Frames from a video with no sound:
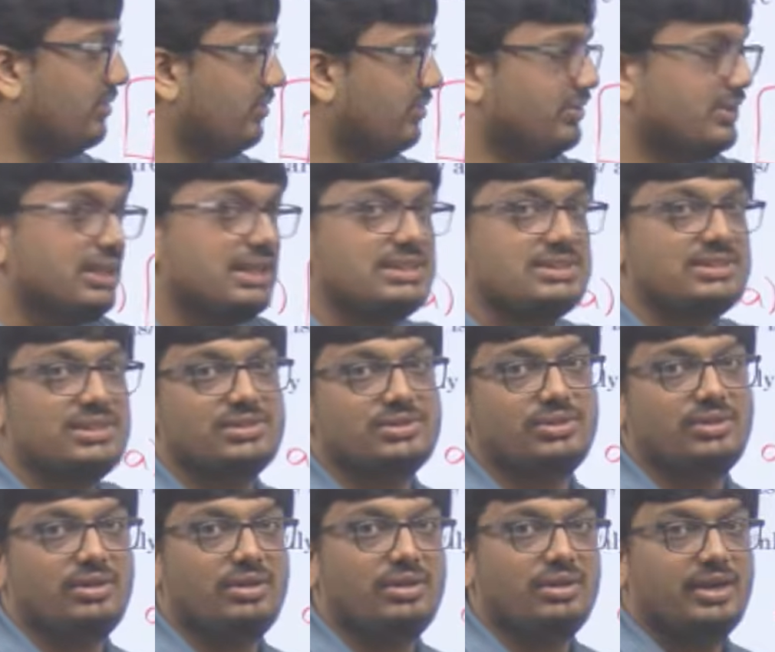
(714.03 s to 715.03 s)
that is
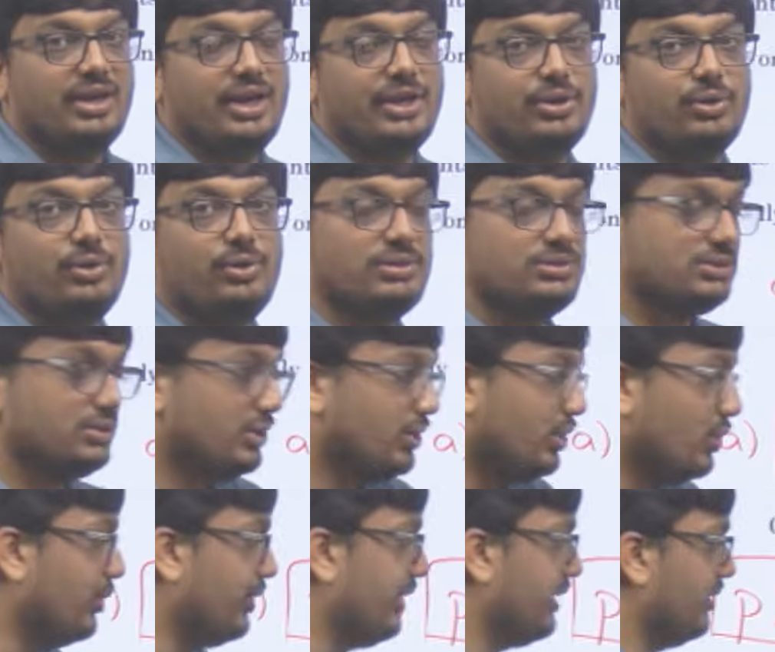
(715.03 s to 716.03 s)
also, it holds
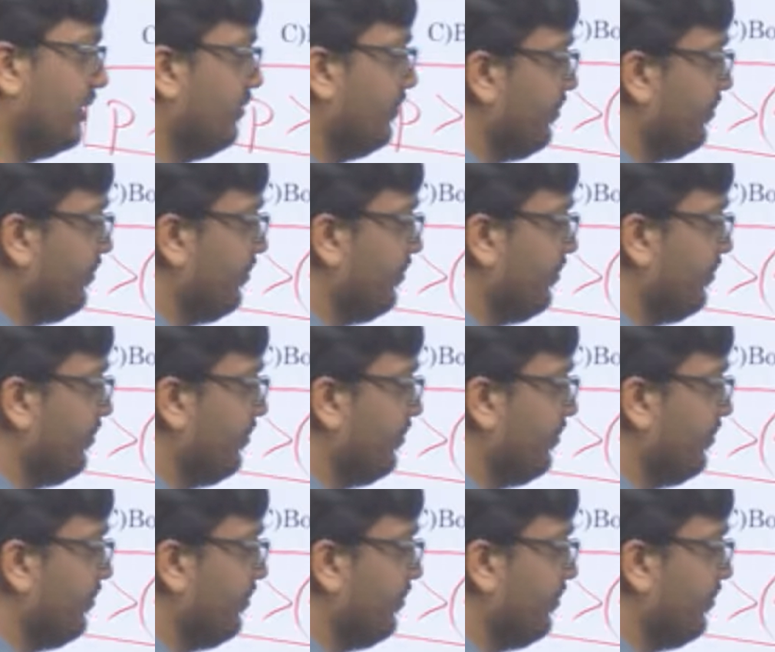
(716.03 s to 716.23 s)
good.